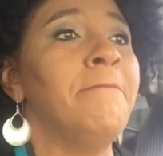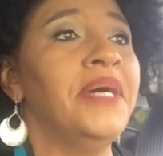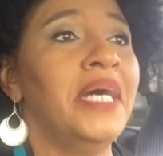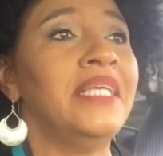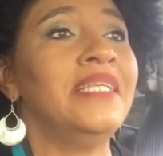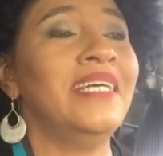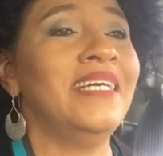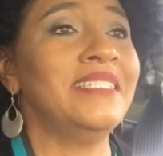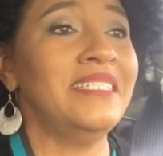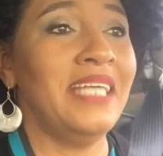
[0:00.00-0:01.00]
But
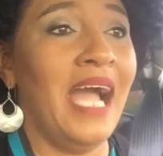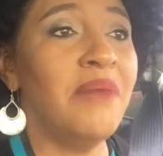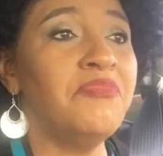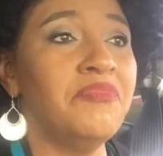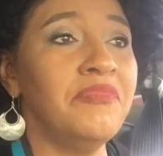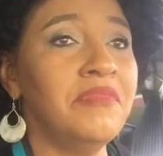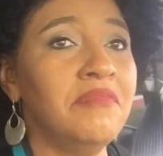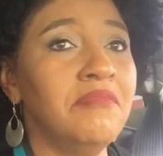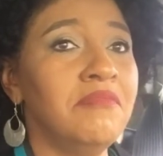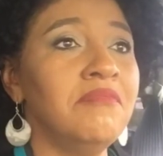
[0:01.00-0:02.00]

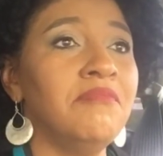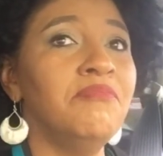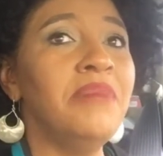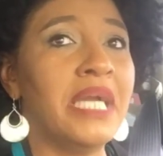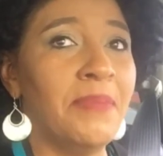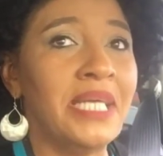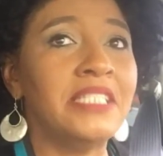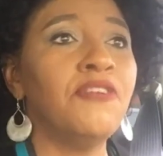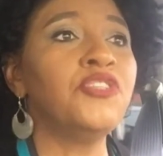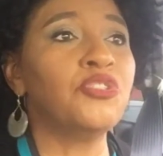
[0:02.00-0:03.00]
I'm making
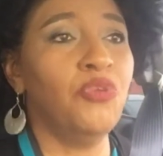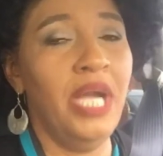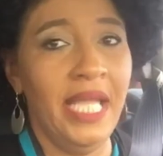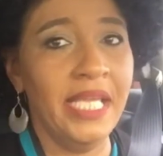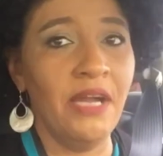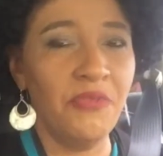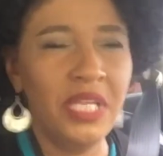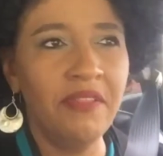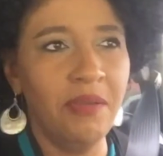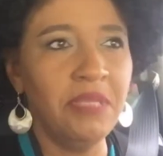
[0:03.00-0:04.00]
myself just go ahead and get rid
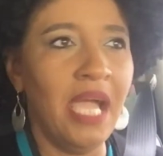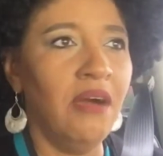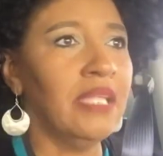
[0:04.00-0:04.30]
of them now.